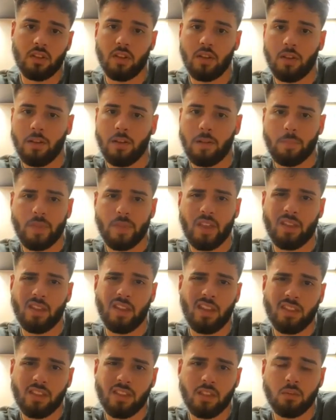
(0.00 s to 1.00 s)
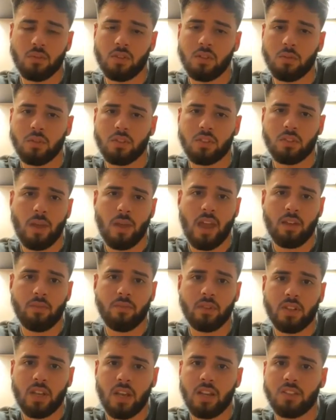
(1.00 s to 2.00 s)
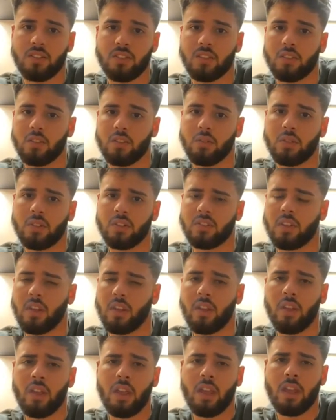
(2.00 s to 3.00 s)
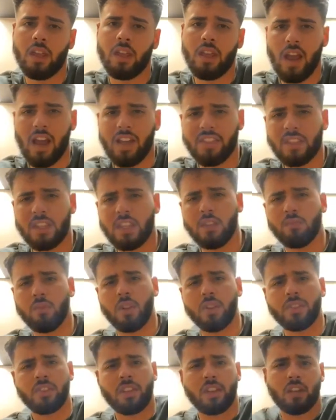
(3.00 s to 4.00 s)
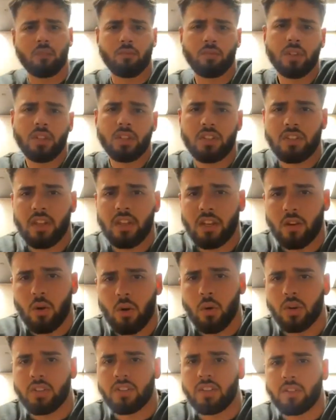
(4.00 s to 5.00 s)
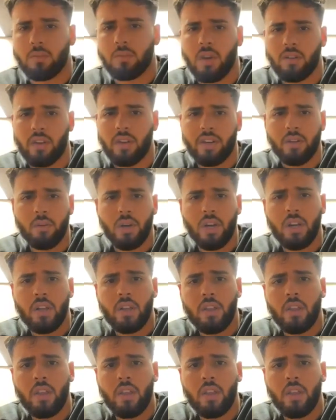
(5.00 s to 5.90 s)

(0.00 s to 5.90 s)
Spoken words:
I think he was doing some advertising too, because I think he runs like a real estate course as well, right, Noel?